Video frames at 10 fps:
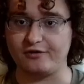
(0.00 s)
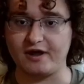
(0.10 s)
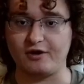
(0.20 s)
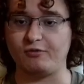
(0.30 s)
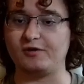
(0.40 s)
I
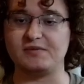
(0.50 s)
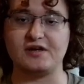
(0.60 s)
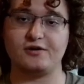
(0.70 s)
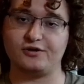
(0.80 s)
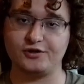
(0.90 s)
don't want to be
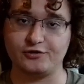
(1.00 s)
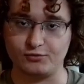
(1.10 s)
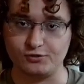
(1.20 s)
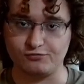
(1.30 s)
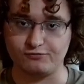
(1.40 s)
under their
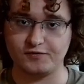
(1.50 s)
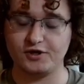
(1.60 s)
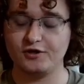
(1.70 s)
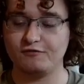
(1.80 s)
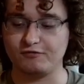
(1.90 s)
roof
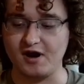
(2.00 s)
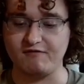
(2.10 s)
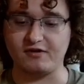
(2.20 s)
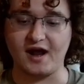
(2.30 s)
forever.